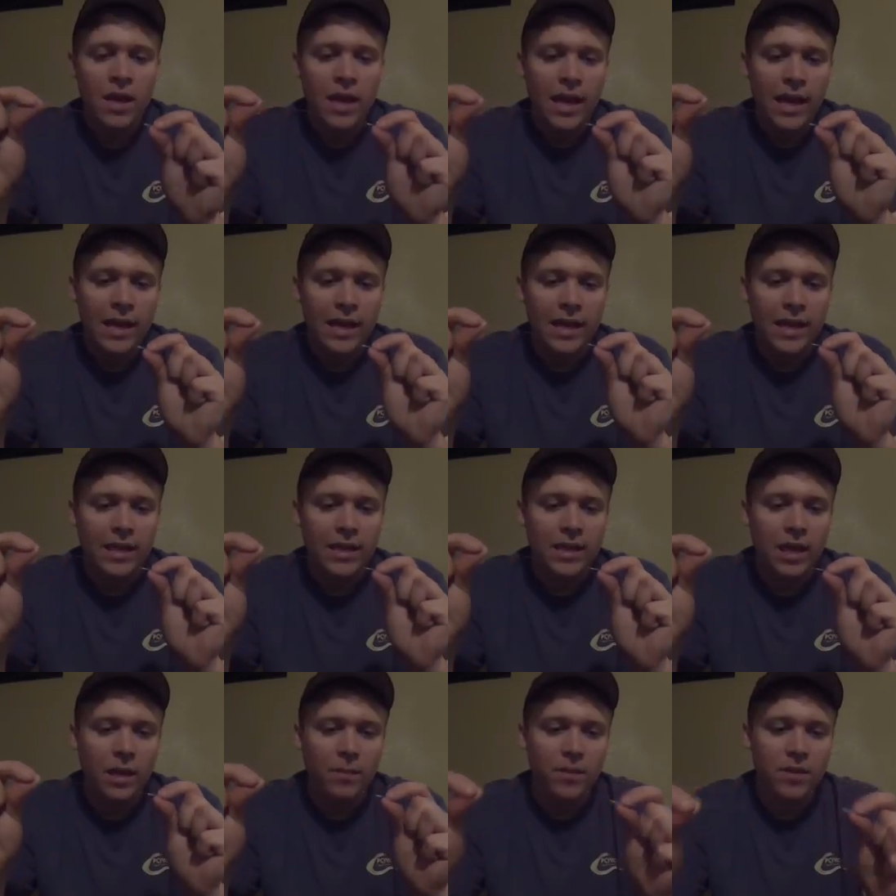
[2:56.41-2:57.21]
and
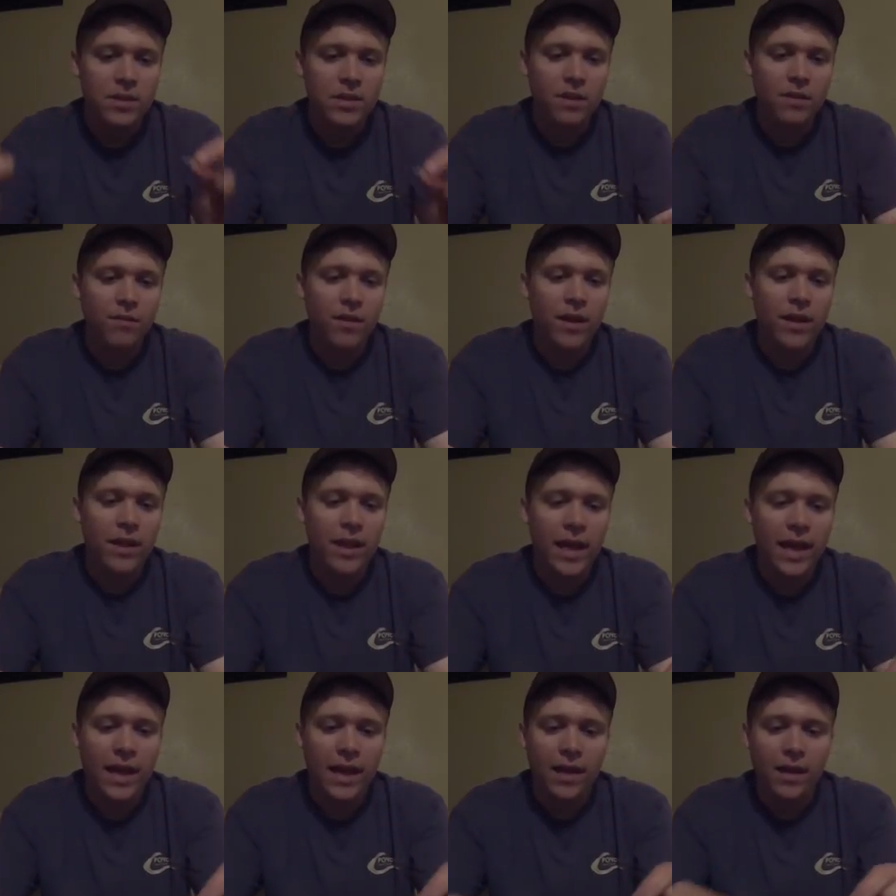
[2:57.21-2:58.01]
nicked up and stuff like
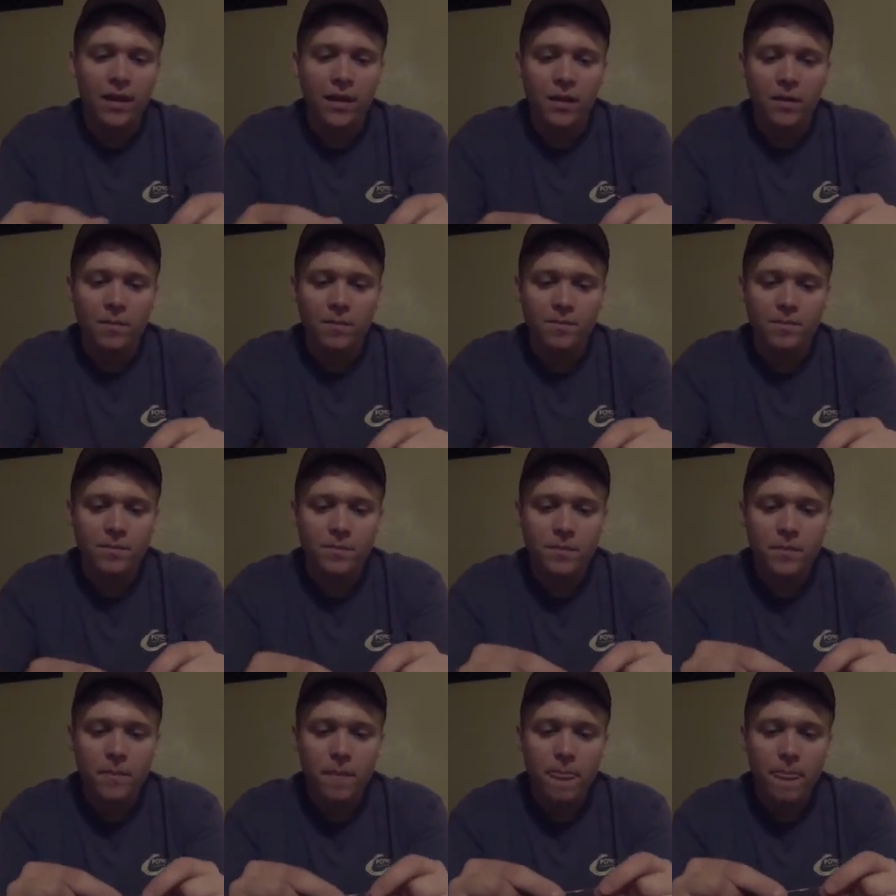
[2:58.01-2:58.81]
that.
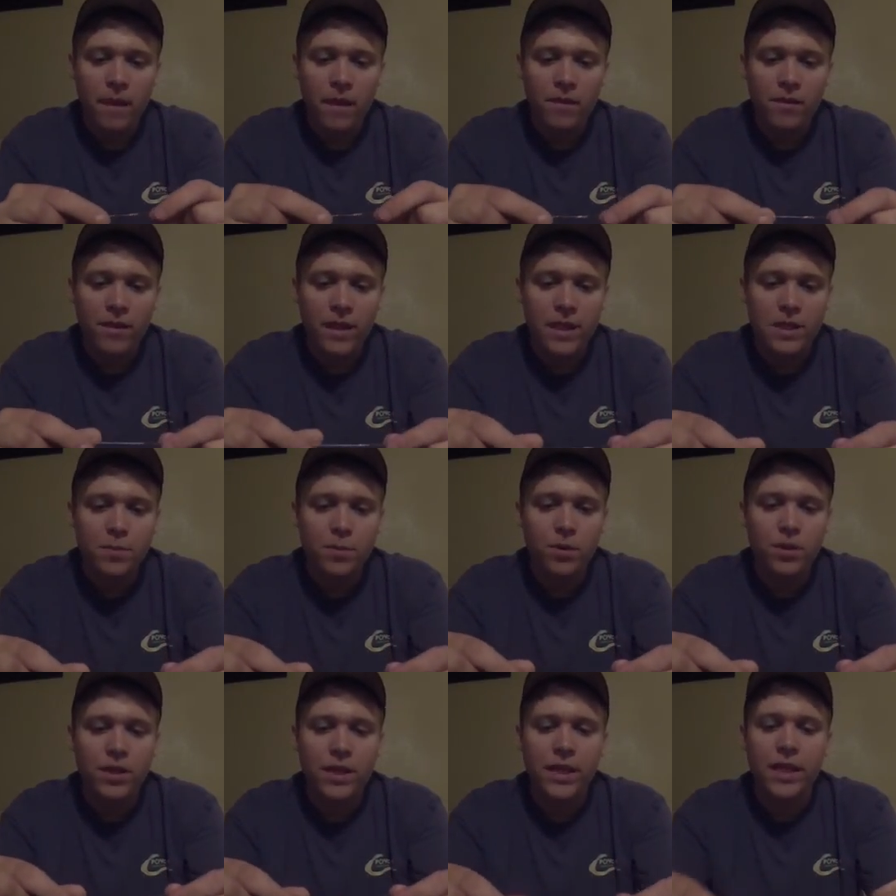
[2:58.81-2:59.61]
This
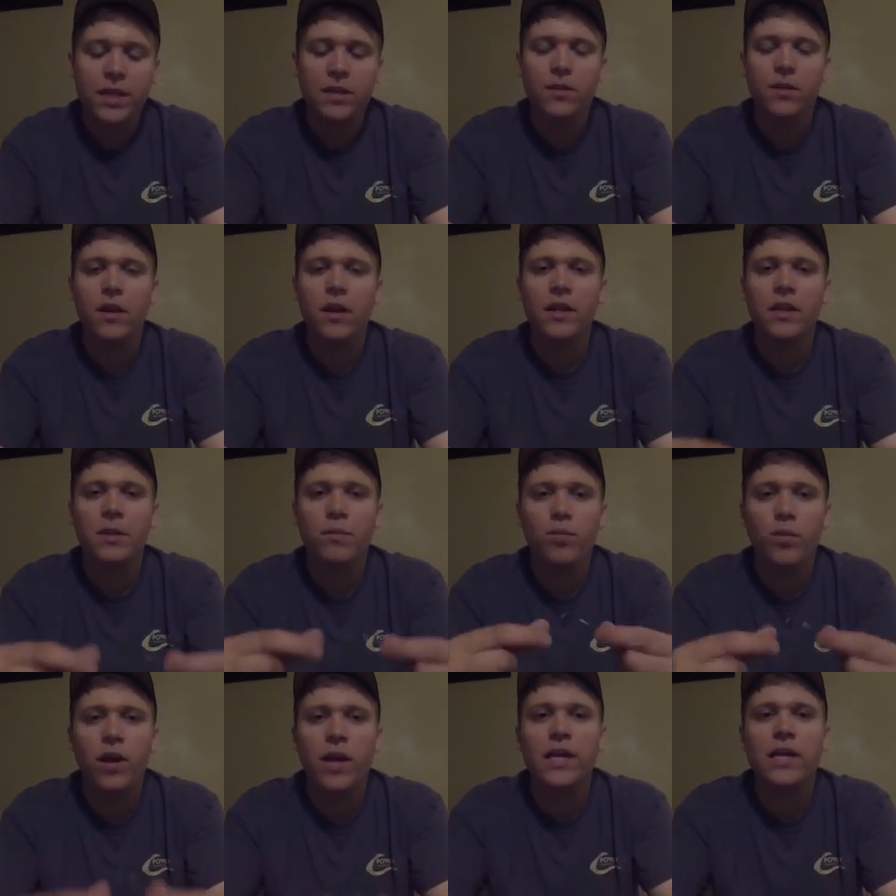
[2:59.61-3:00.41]
particular knot, the
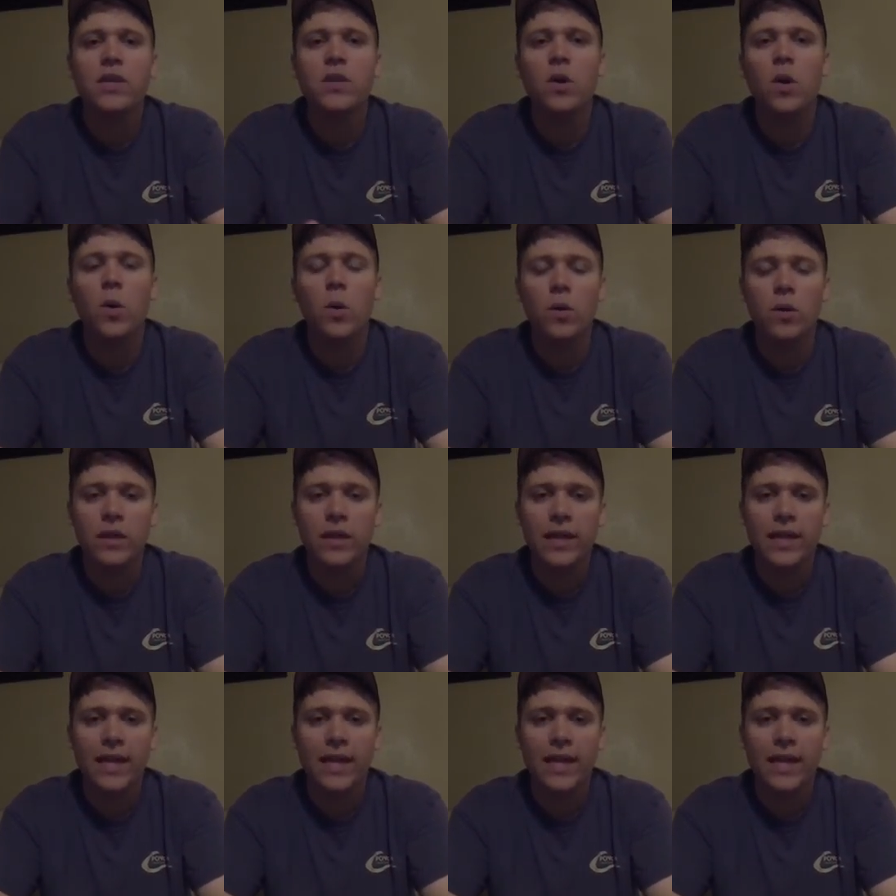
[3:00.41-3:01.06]
braid totally